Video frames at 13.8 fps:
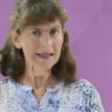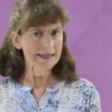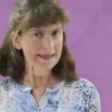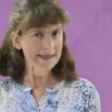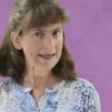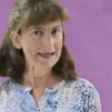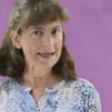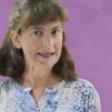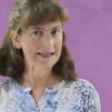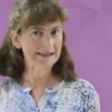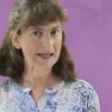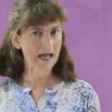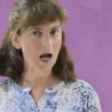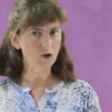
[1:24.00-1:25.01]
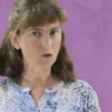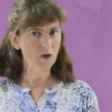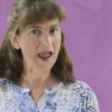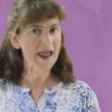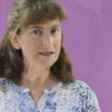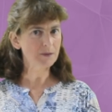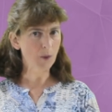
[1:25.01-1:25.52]
Here's a
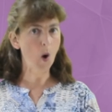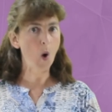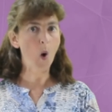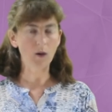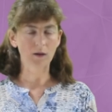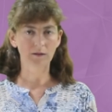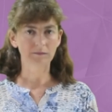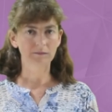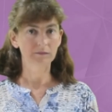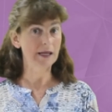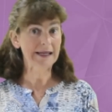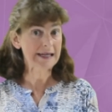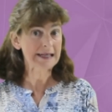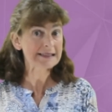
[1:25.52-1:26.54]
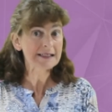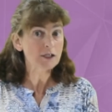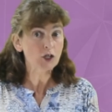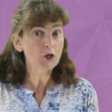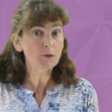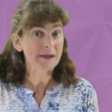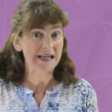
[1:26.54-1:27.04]
red ball. It isn't
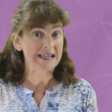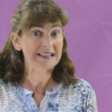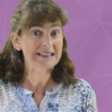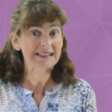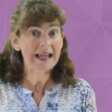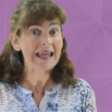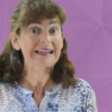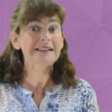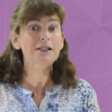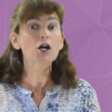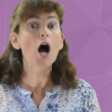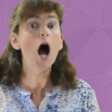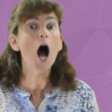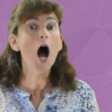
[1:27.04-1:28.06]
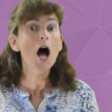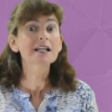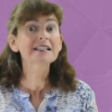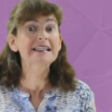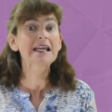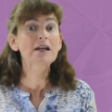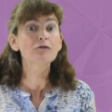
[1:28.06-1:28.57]
luminous. It
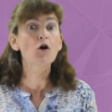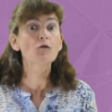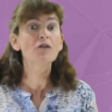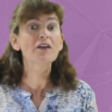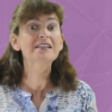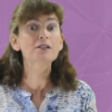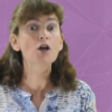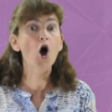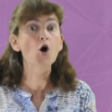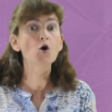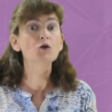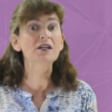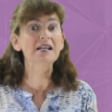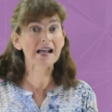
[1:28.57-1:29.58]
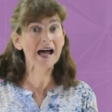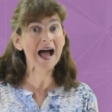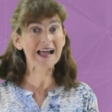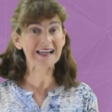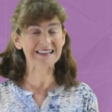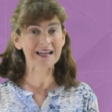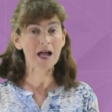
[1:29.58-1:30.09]
can't give off its own
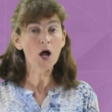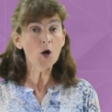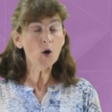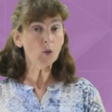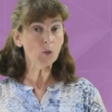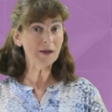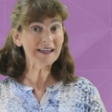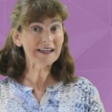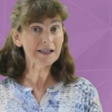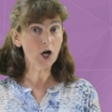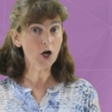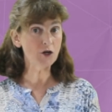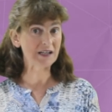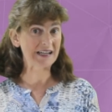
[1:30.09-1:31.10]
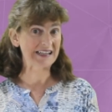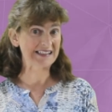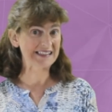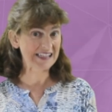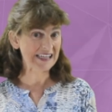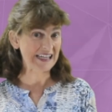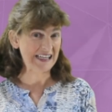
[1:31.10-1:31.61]
light. We can only
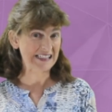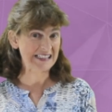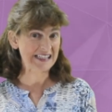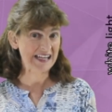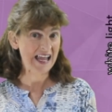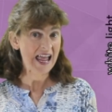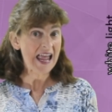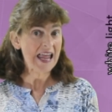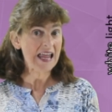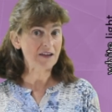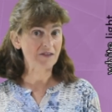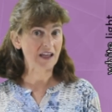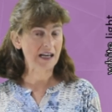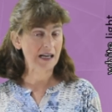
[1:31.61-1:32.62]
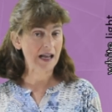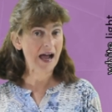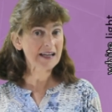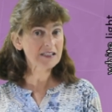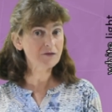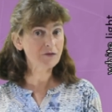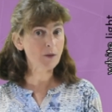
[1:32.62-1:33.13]
see it if the
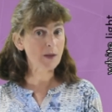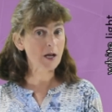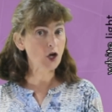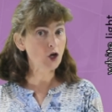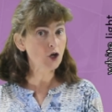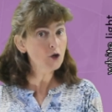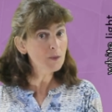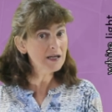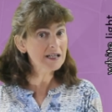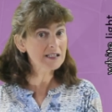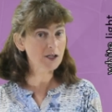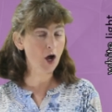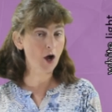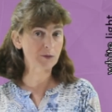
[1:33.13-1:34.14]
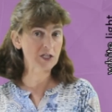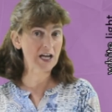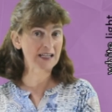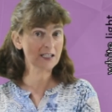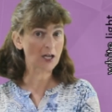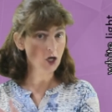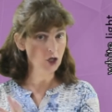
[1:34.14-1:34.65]
light from a luminous
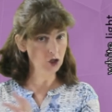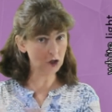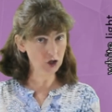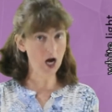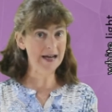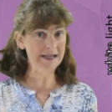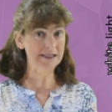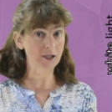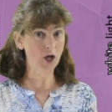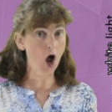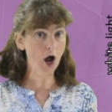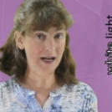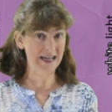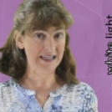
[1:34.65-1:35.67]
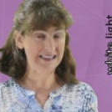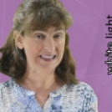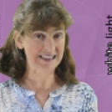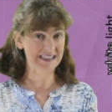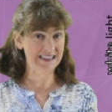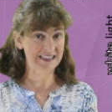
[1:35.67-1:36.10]
object shines on it.